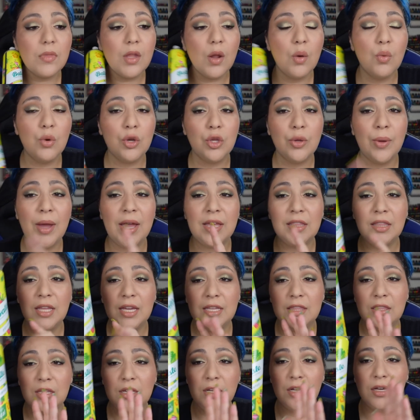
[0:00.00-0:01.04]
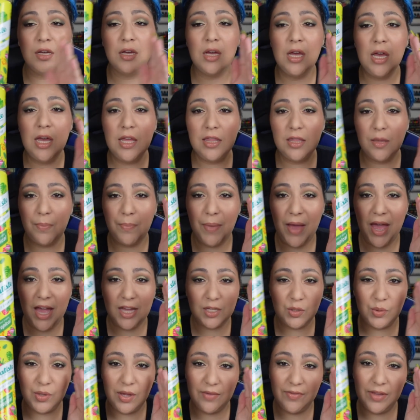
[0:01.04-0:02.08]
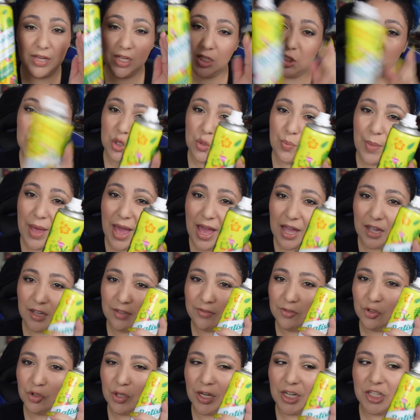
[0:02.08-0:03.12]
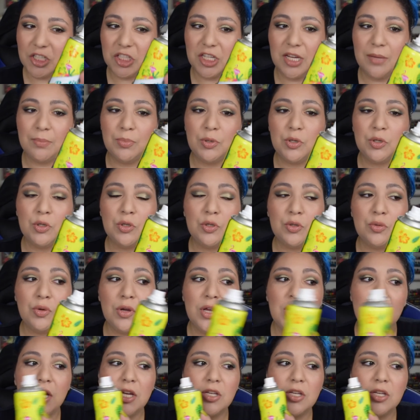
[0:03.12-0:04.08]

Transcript: where you had like the the packs where you have like a two pack of dry shampoo